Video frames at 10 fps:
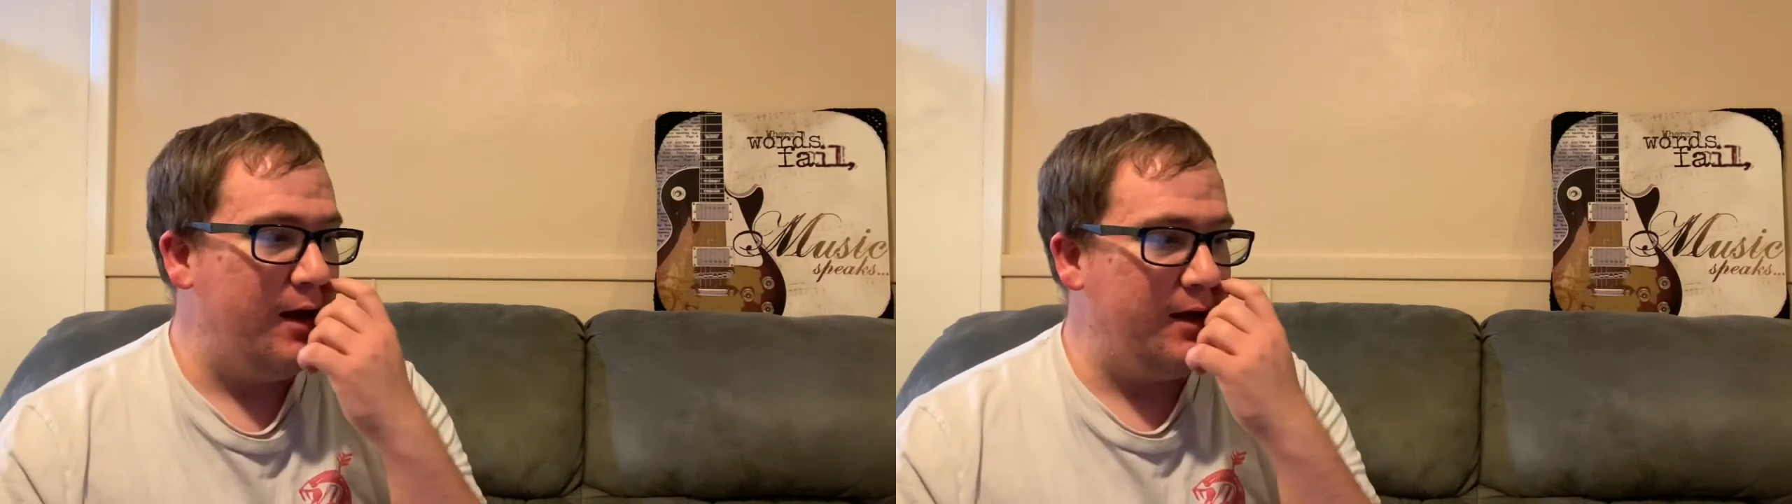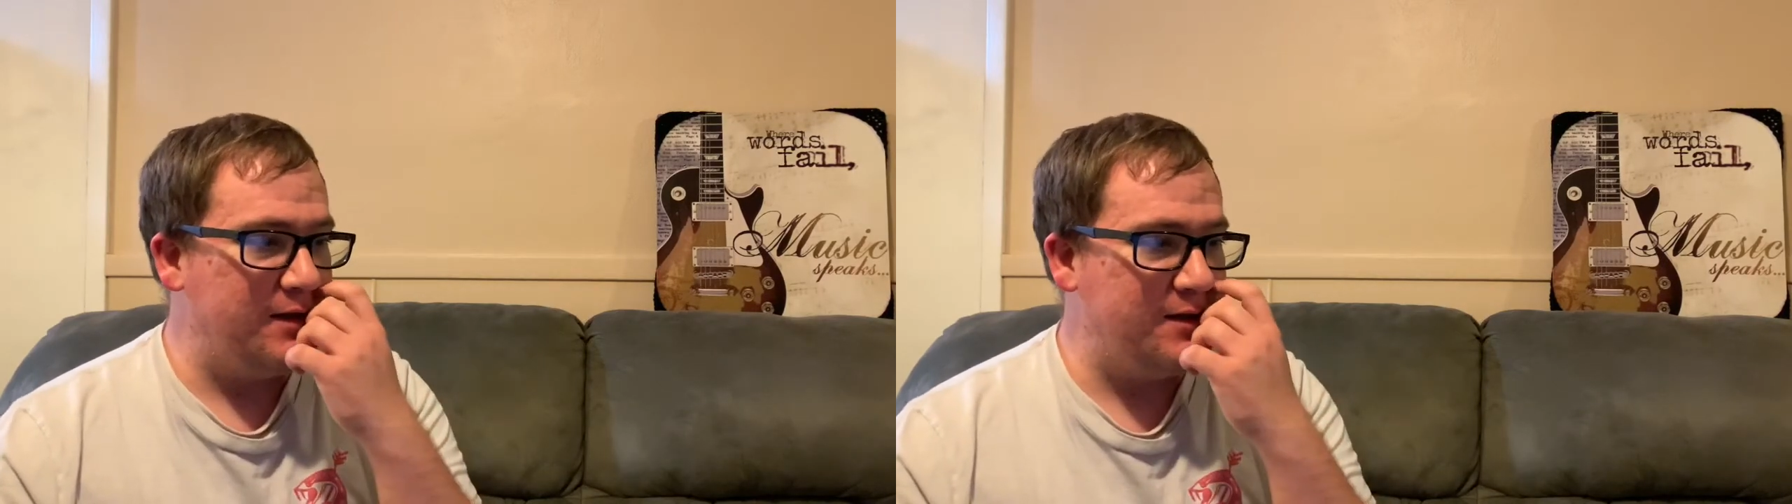
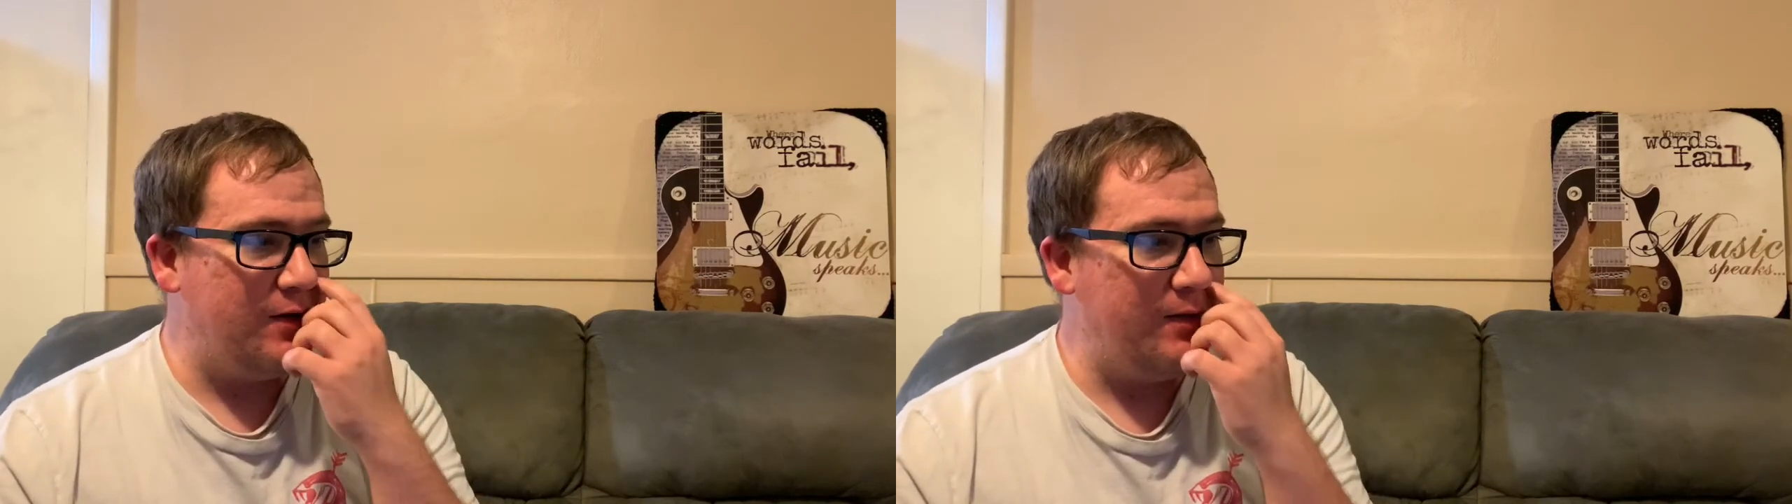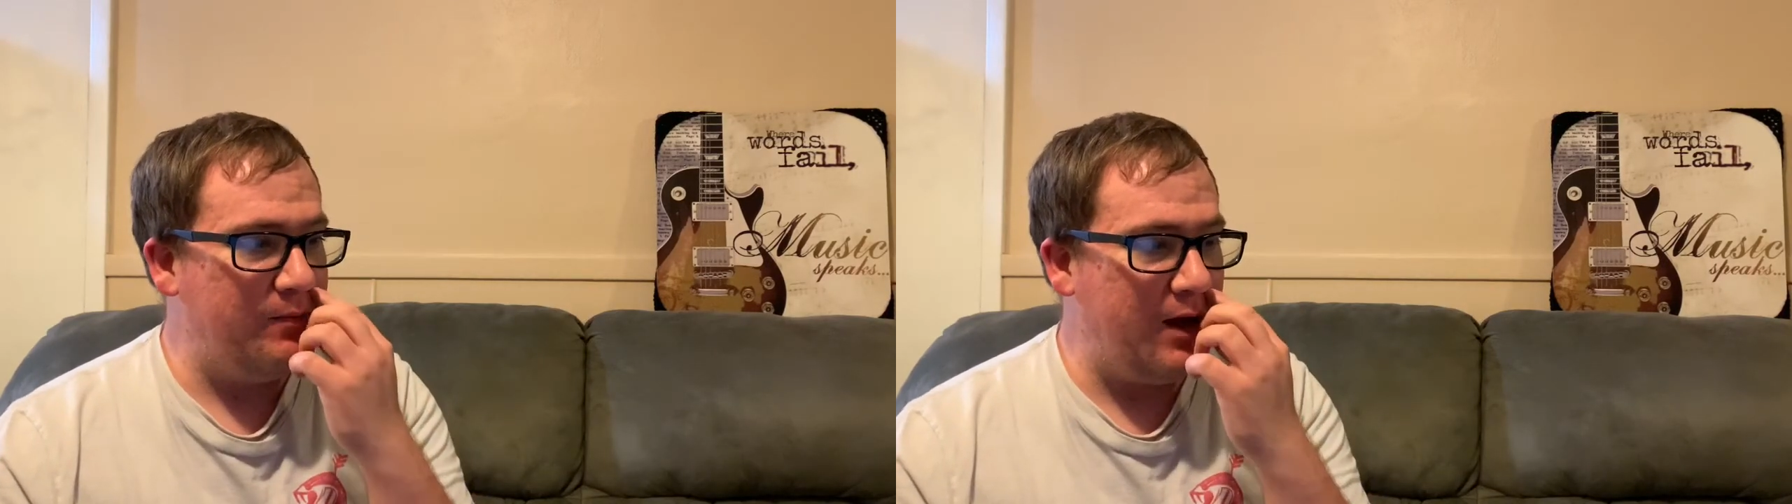And so
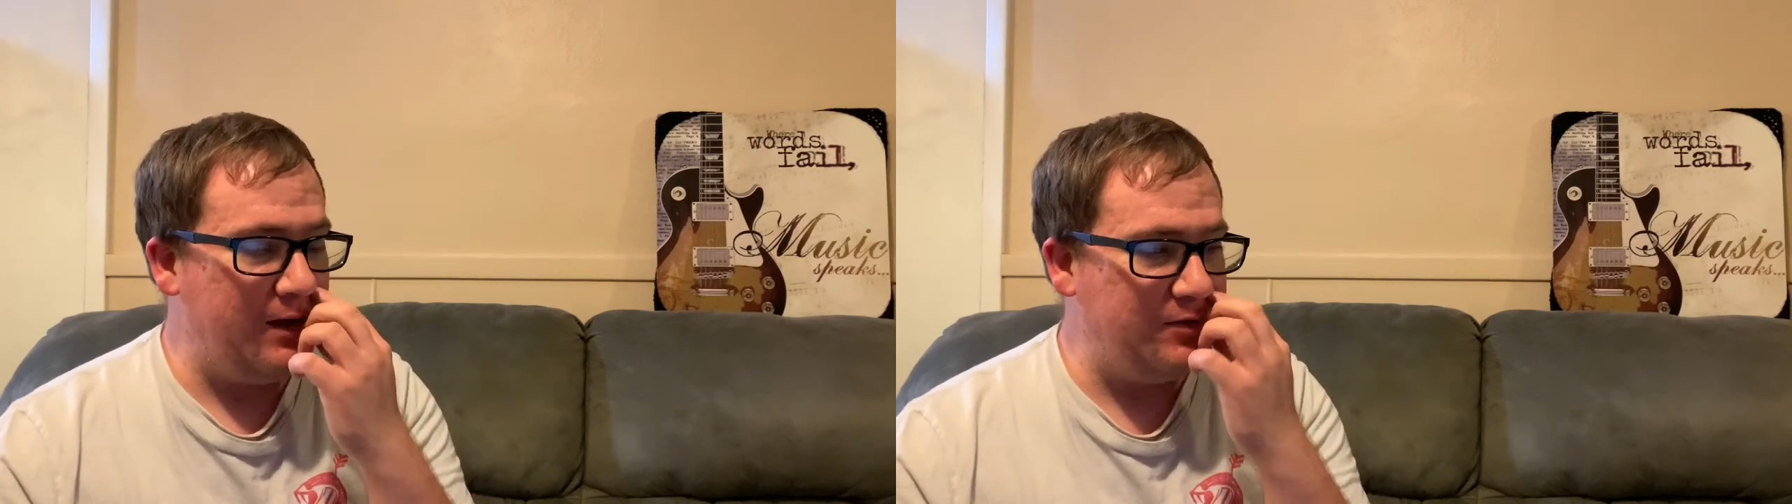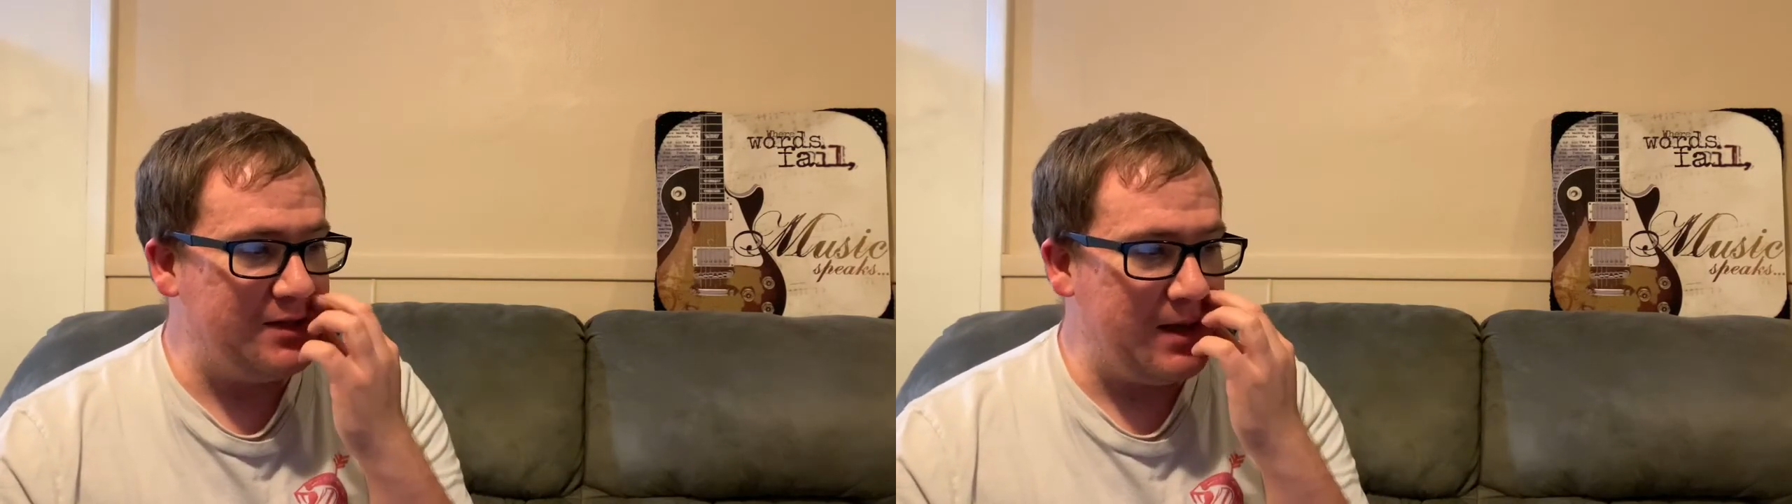I'm I just